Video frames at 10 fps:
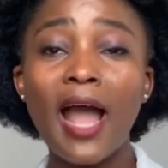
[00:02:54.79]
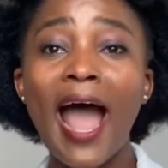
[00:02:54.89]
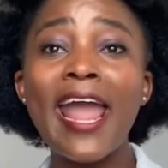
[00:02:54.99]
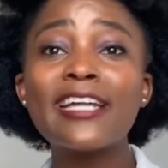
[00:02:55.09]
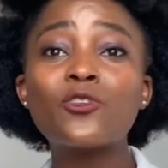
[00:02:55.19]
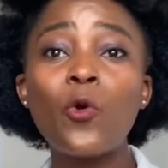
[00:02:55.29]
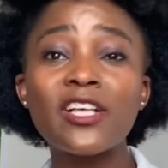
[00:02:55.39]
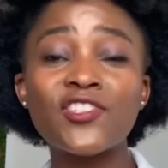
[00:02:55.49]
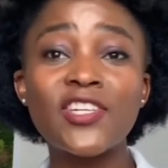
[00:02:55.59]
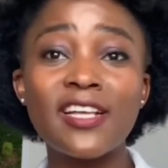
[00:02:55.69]
I had
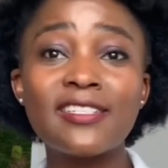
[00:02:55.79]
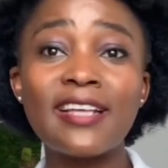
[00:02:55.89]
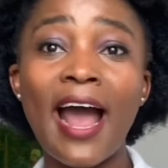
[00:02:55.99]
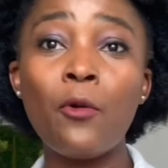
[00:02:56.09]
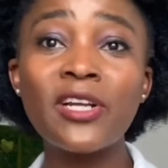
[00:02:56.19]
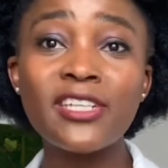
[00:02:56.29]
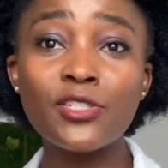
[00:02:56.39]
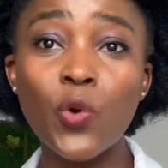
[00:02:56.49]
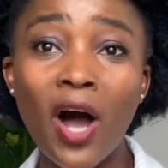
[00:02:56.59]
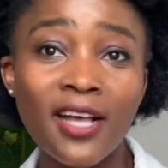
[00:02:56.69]
questions I wanted
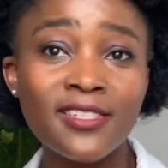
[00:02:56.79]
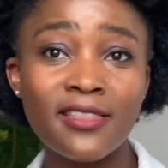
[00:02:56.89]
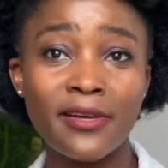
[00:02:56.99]
to ask